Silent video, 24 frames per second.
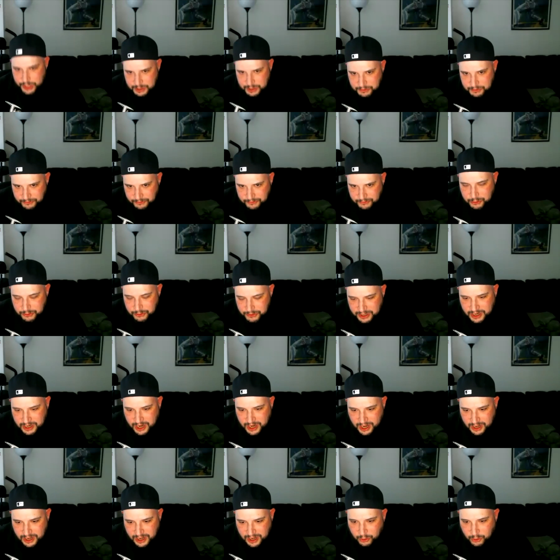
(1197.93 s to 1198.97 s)
before
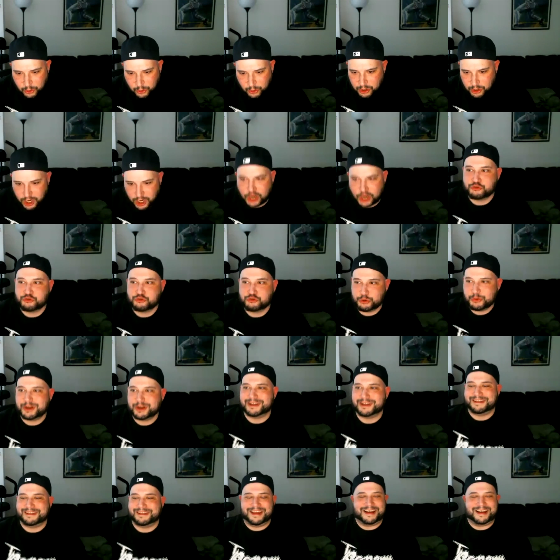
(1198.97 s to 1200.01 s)
the whole country went on
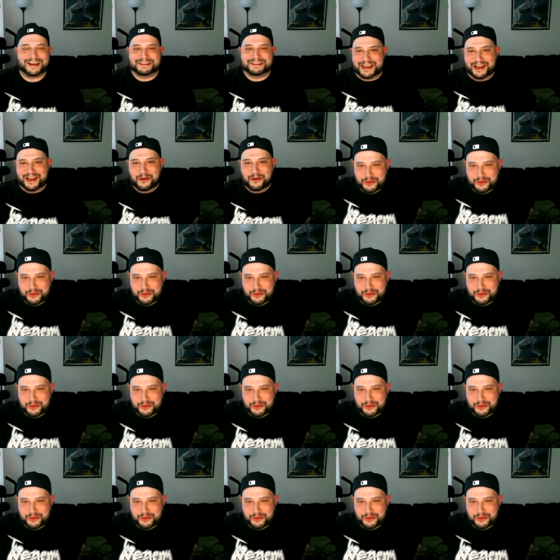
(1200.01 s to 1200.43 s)
lockdown.